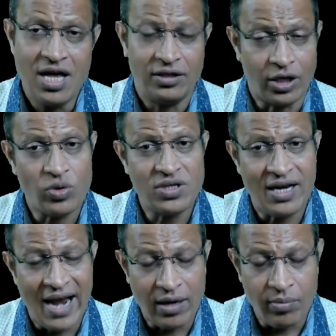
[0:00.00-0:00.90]
That was a
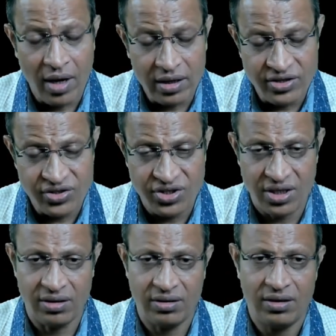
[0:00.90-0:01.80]
landmark
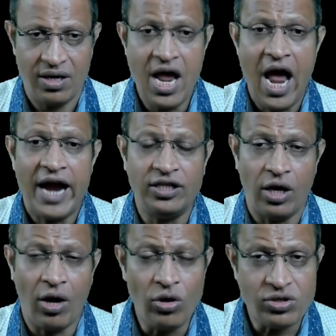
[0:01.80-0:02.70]
decision. And they
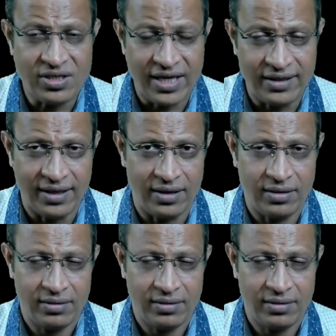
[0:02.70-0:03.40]
also said that